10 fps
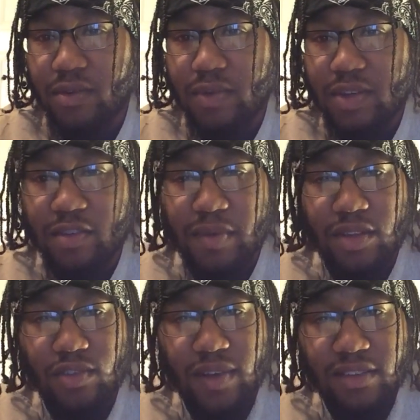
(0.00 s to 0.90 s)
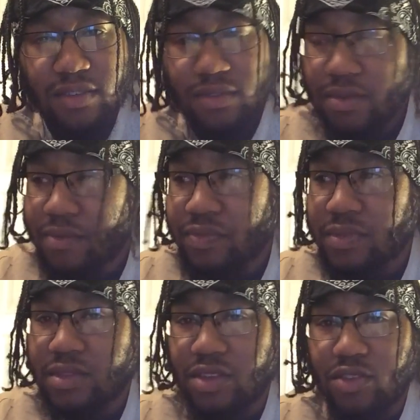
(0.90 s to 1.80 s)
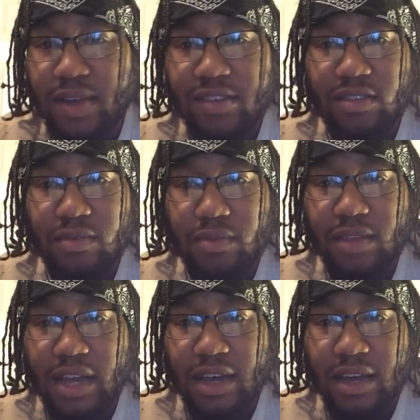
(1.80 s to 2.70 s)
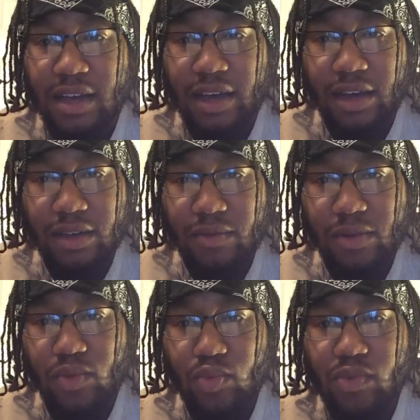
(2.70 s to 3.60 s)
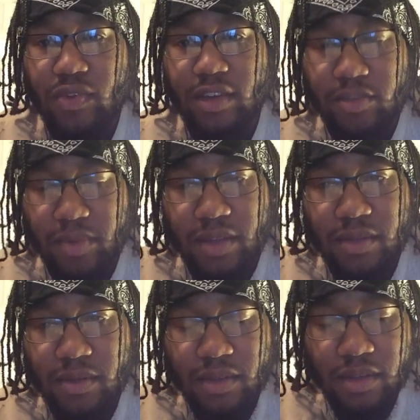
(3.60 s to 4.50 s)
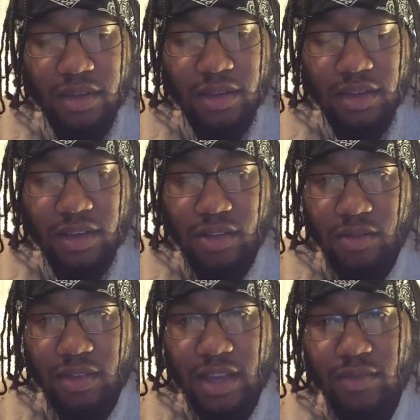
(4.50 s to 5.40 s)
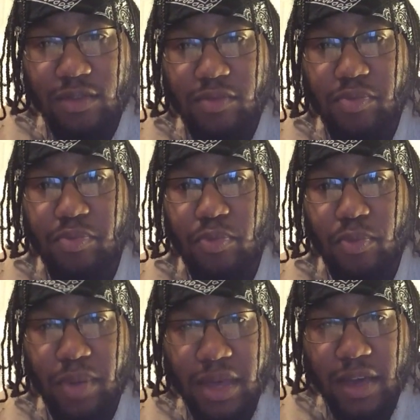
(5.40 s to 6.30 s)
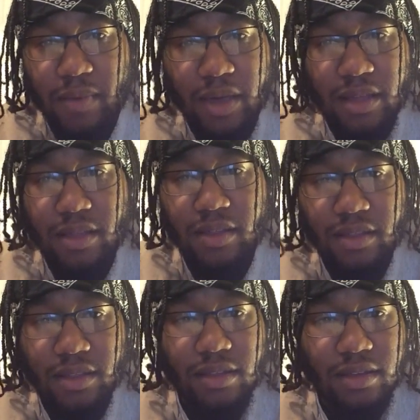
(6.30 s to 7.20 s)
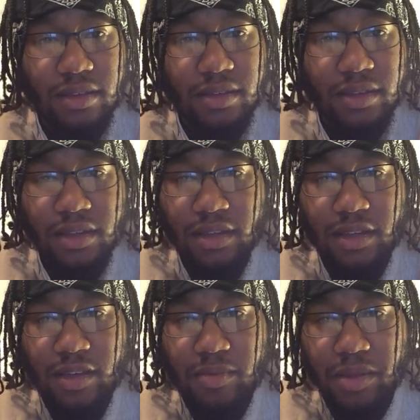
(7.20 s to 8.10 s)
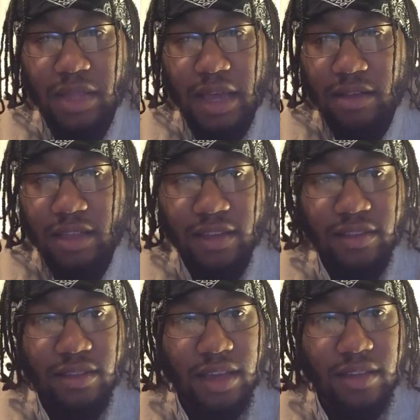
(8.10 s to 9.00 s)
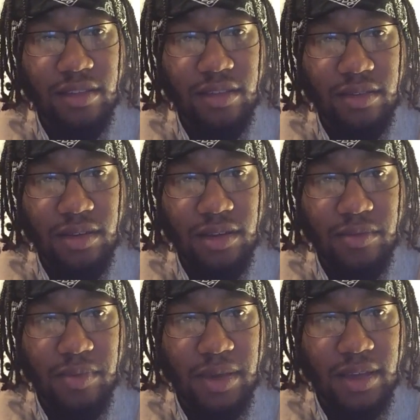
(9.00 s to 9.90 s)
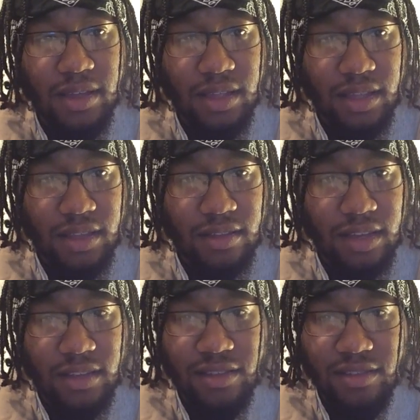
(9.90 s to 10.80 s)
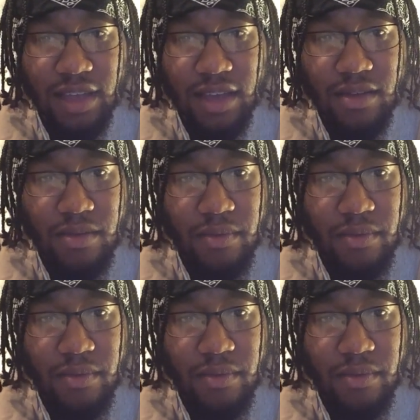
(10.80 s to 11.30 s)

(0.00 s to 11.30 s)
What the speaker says: reach it, man. The dressers was like where the roof is, man. You know, things was big, man. But now, thanks to us being in a sickly state,